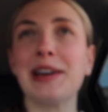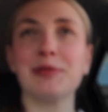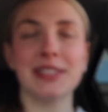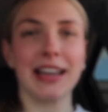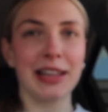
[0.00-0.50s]
and
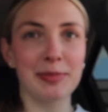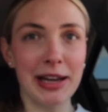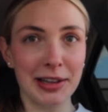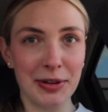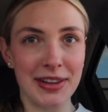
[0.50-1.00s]
recycling
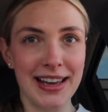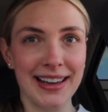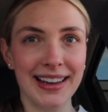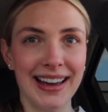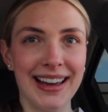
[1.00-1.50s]
my
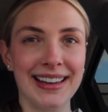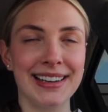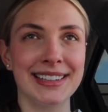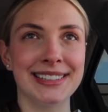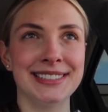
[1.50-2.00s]
clothing
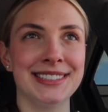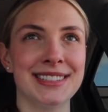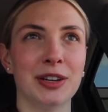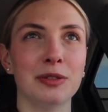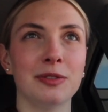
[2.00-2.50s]

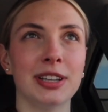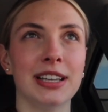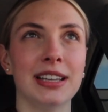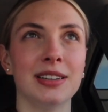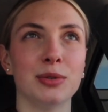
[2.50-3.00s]
and
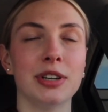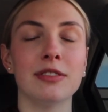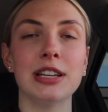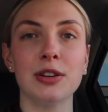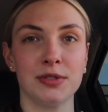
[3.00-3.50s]
hopefully
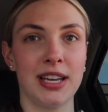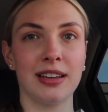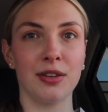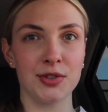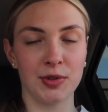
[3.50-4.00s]
whatever they don't
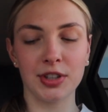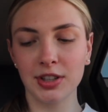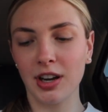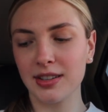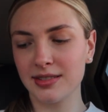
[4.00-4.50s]
take goes to a
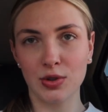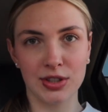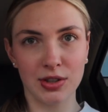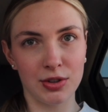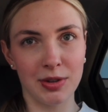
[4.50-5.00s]
good cause so
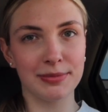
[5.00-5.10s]
let's go do